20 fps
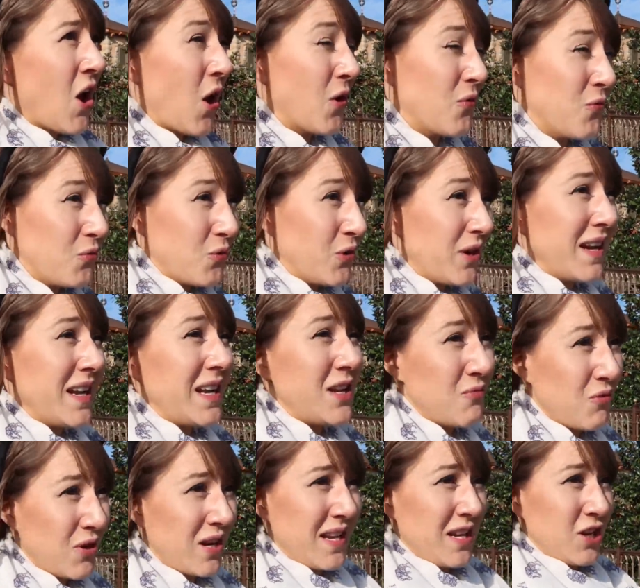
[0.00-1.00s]
are
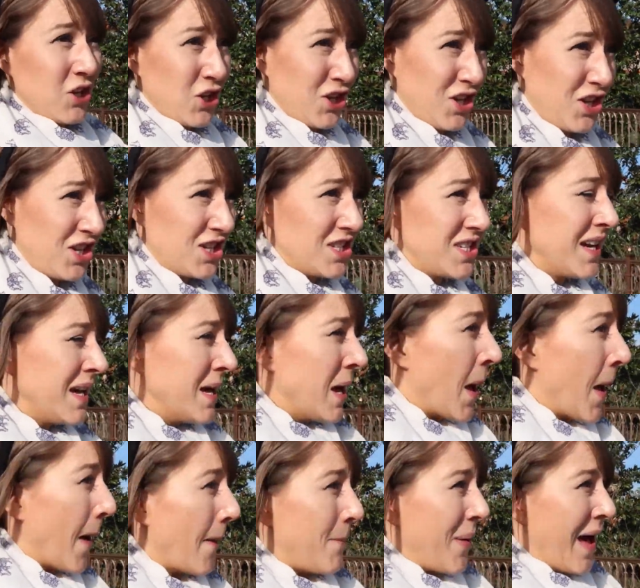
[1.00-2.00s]
really, really good
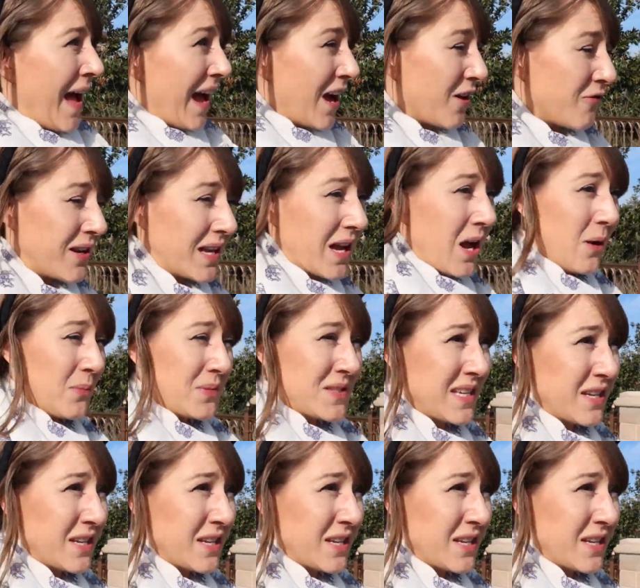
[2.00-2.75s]
at pairing up